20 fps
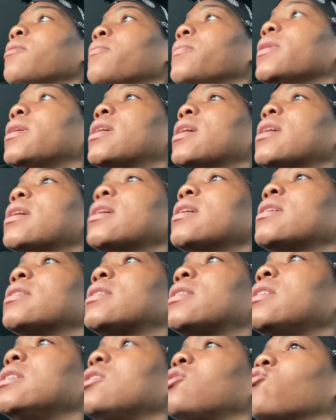because
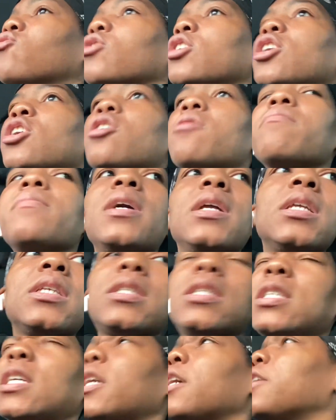he's real
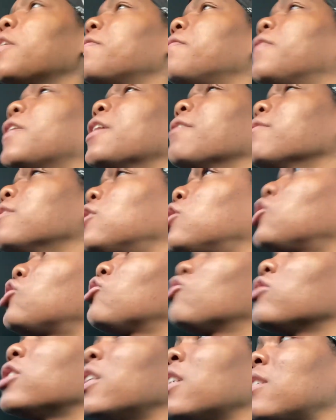military very
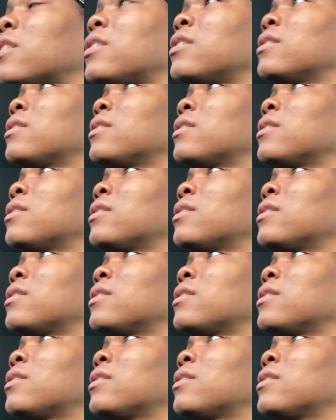strict